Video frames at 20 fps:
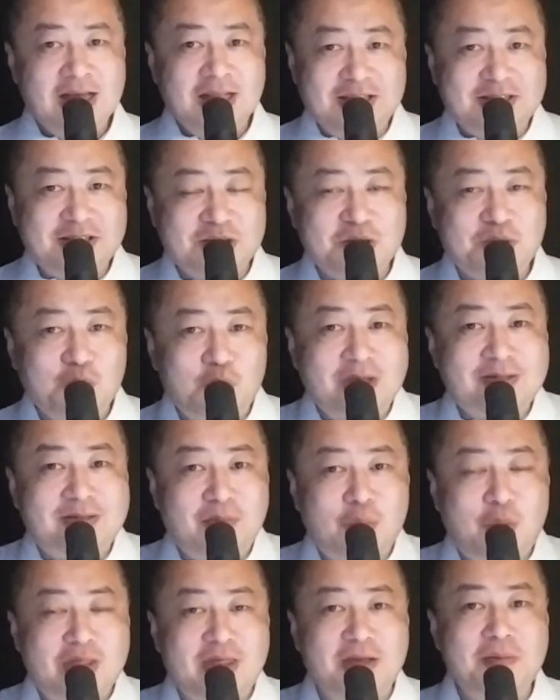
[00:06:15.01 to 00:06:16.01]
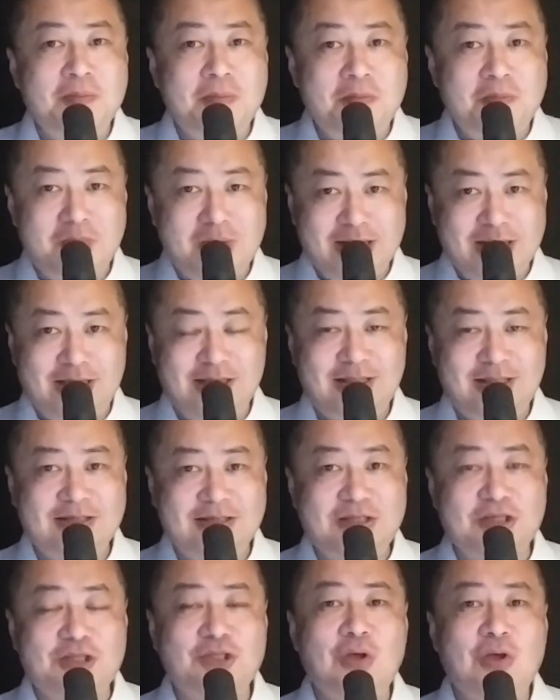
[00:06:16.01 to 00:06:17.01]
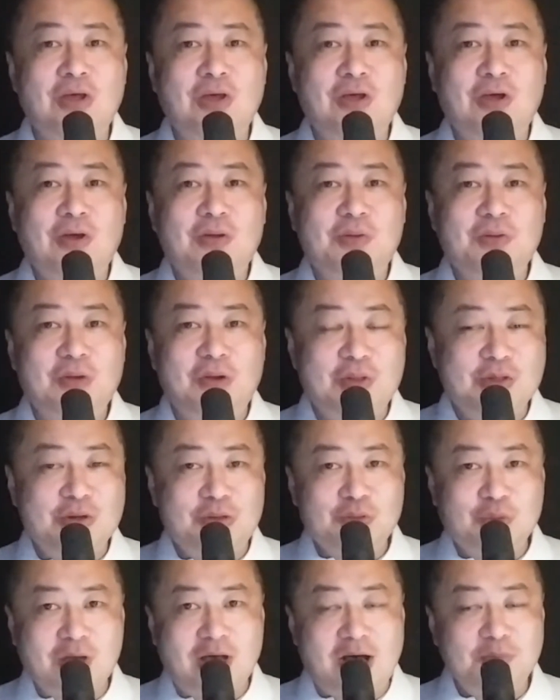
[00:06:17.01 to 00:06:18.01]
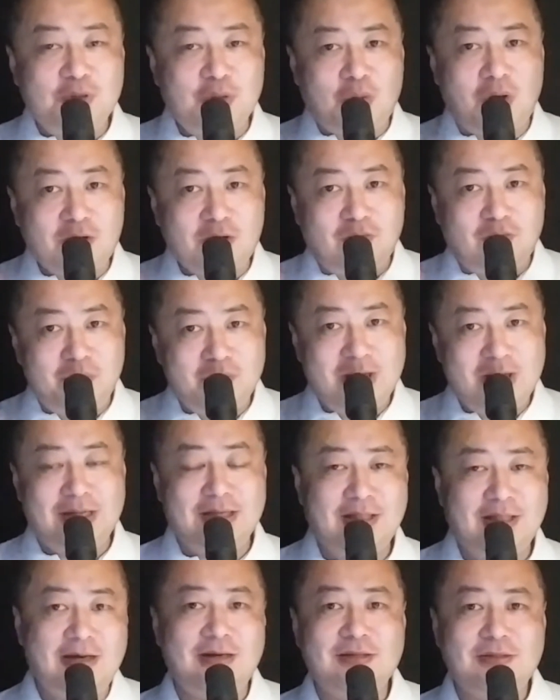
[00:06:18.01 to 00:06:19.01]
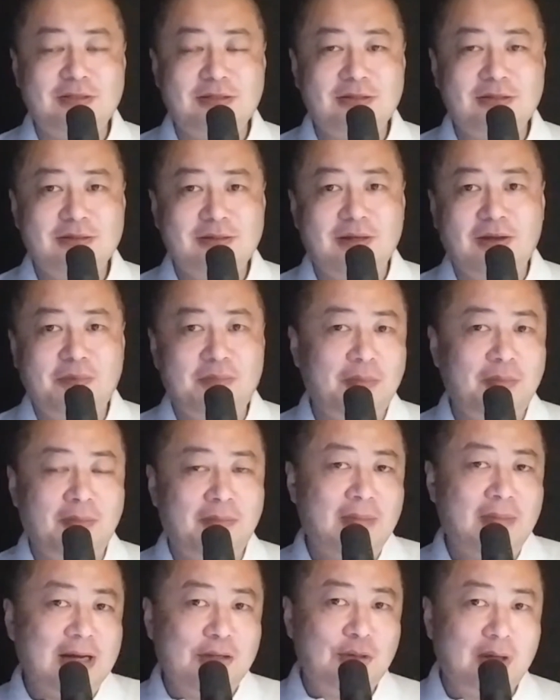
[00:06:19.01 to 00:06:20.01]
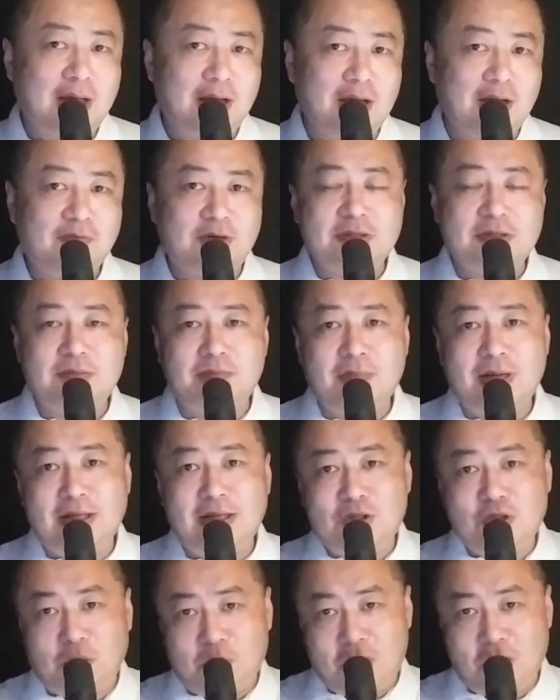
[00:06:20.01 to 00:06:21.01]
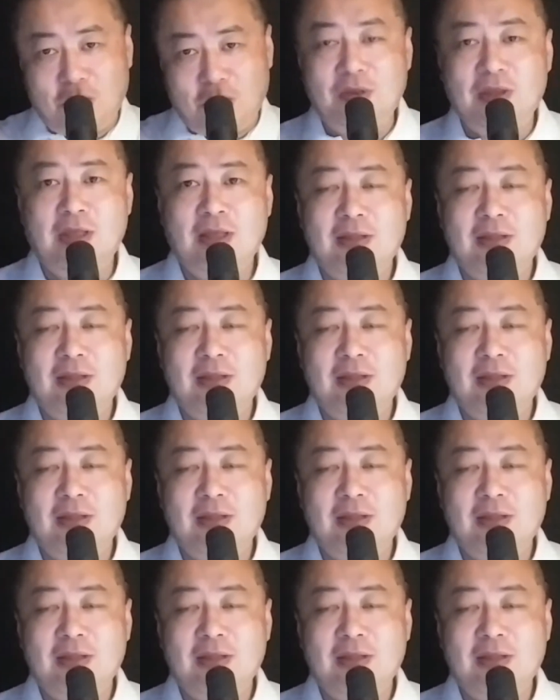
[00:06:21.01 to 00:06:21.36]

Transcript: This is just within money. This is just, those who come to work for money. There's money today versus money tomorrow.